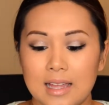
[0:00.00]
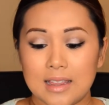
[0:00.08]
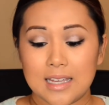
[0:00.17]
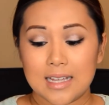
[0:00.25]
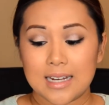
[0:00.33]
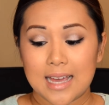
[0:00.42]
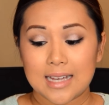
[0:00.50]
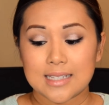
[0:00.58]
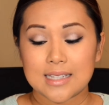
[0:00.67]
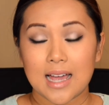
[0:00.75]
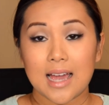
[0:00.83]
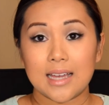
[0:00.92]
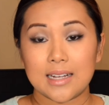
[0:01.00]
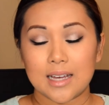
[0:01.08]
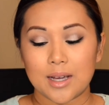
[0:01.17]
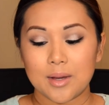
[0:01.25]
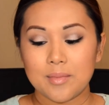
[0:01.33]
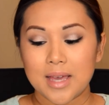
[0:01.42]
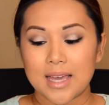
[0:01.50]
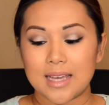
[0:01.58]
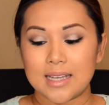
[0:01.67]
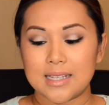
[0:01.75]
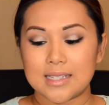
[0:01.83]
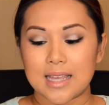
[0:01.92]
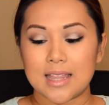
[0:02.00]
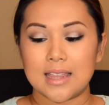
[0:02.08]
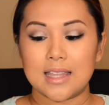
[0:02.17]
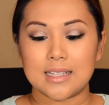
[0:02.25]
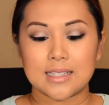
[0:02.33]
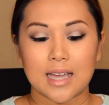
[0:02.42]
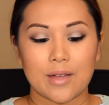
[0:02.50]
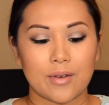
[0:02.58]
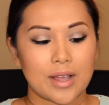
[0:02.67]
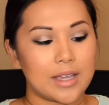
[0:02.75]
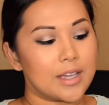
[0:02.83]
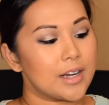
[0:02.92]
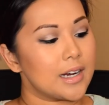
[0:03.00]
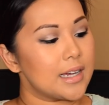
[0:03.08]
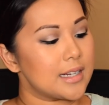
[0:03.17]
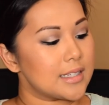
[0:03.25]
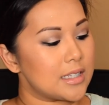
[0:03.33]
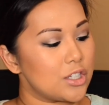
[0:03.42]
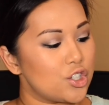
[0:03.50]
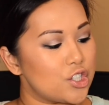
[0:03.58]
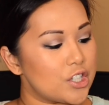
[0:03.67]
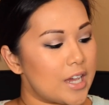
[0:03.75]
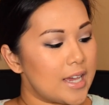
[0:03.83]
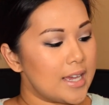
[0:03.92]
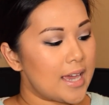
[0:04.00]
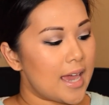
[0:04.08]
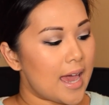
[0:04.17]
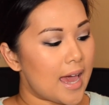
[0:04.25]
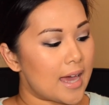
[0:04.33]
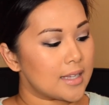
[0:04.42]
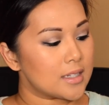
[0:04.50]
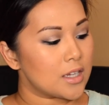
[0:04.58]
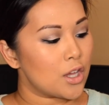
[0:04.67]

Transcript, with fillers: The next item is this guy right here. It is the J Cat